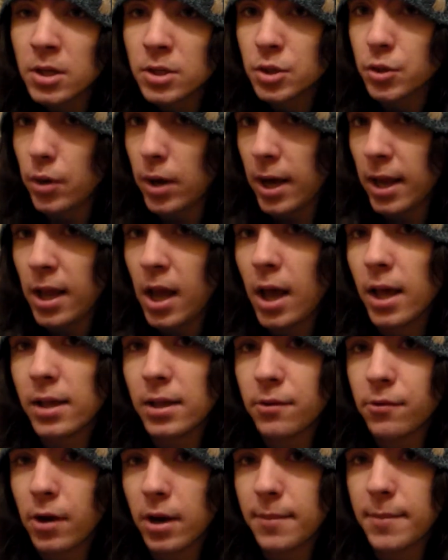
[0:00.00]
So I
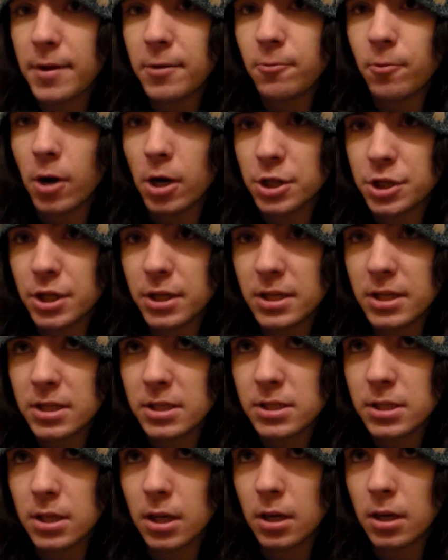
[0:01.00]
highly recommend watching
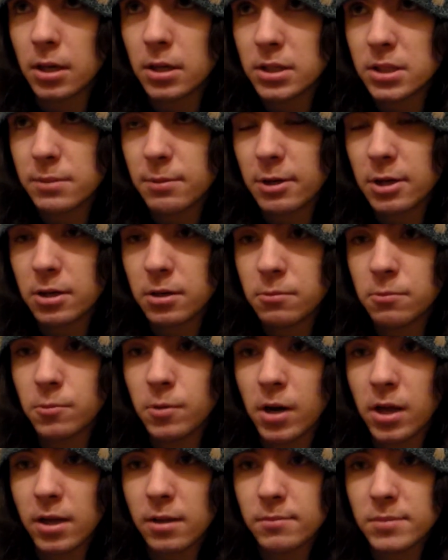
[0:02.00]
this
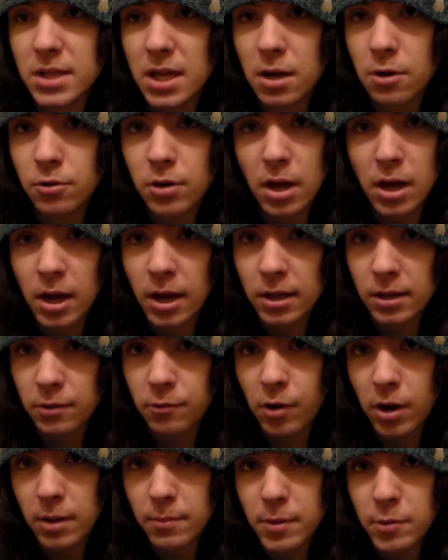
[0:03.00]
when it comes out. I
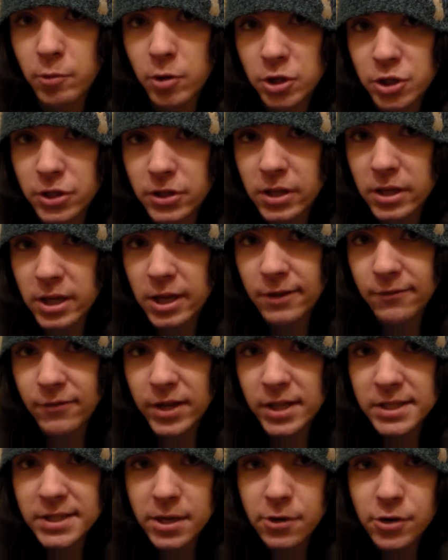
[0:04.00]
highly recommend watching the
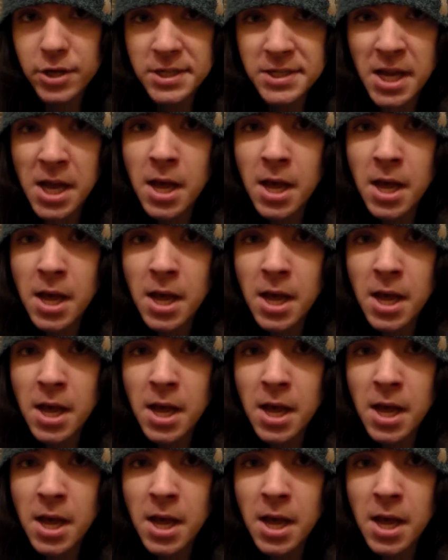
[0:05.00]
TV series.